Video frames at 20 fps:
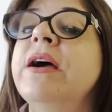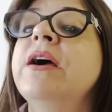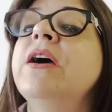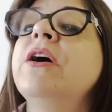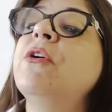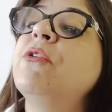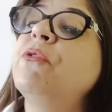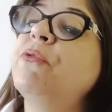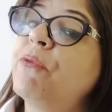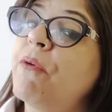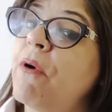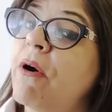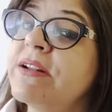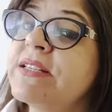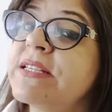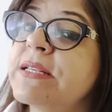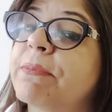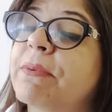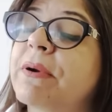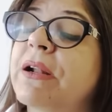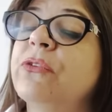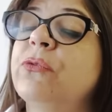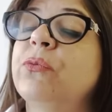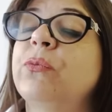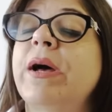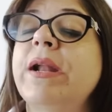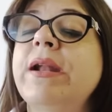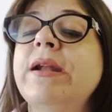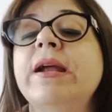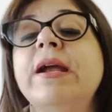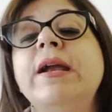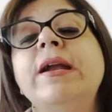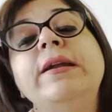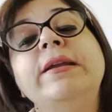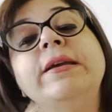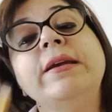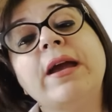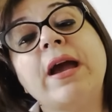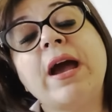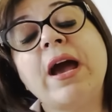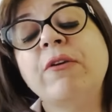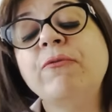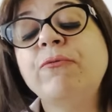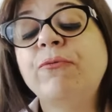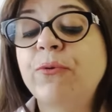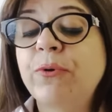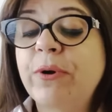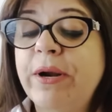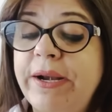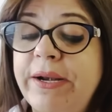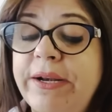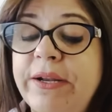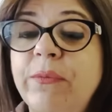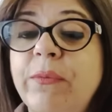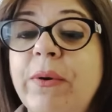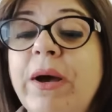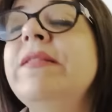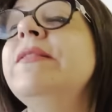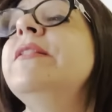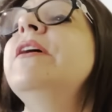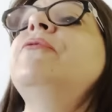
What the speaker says: for subclass 190 and 491.